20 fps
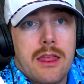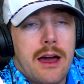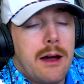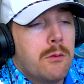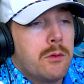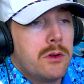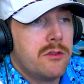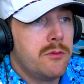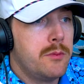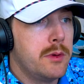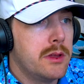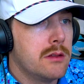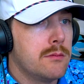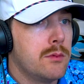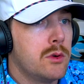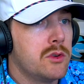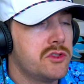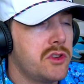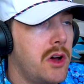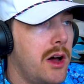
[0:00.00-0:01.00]
that would have been the
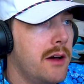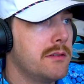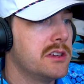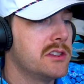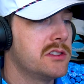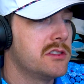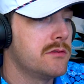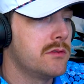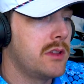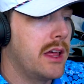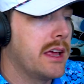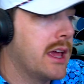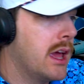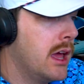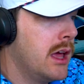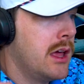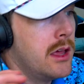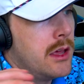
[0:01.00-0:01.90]
most obvious of like,